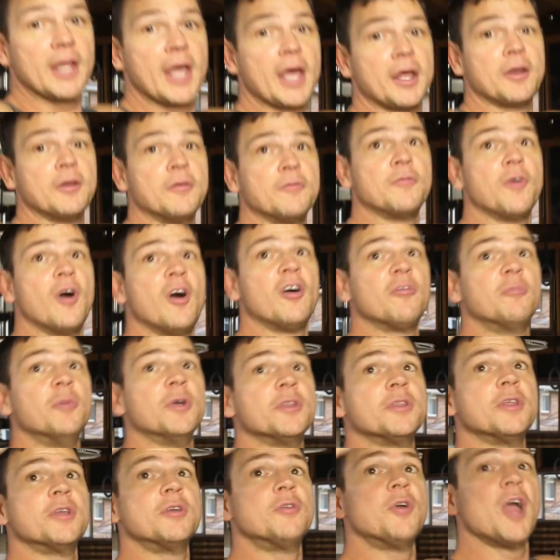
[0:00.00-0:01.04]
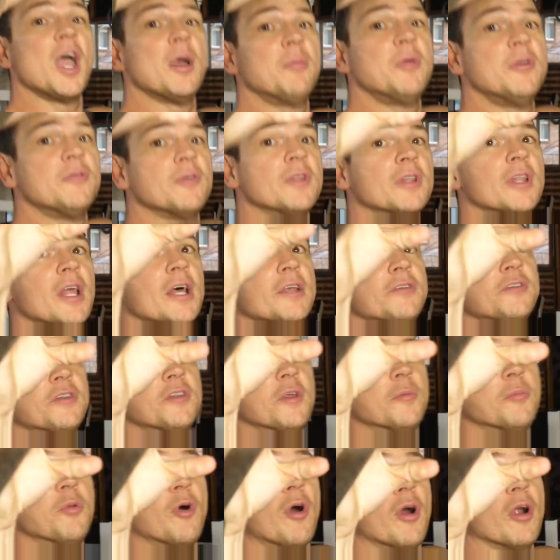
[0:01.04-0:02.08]
lat involvement, then grab even less
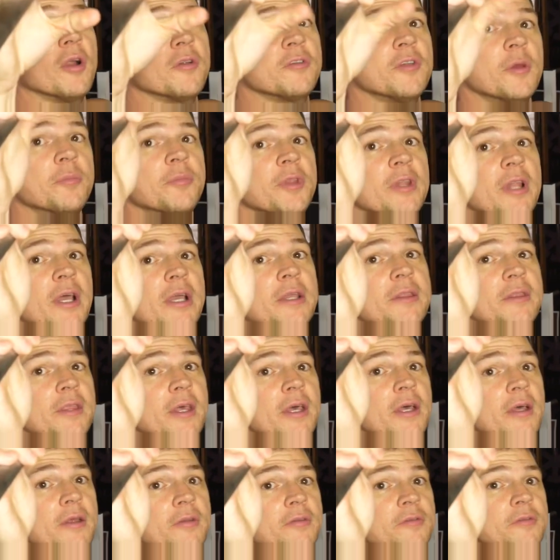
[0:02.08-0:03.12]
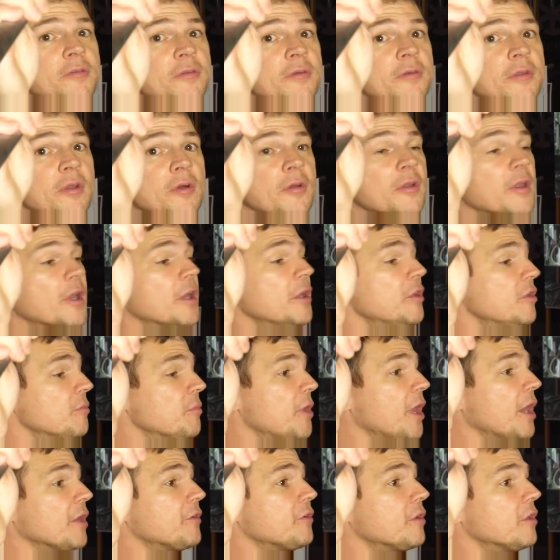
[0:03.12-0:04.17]
of the bar, something like this. Okay,
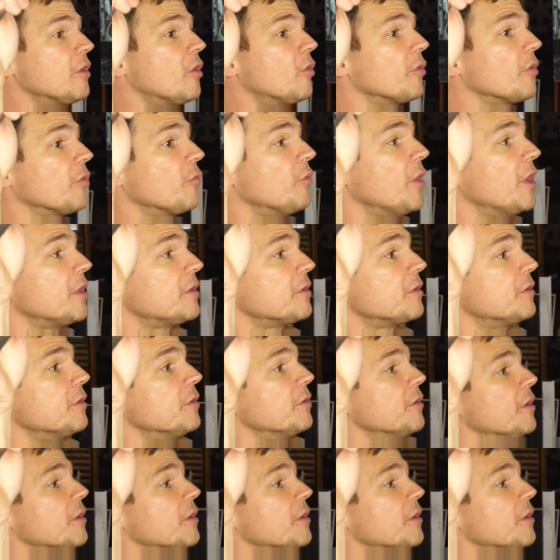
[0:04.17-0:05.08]
you may have to lower the weight to do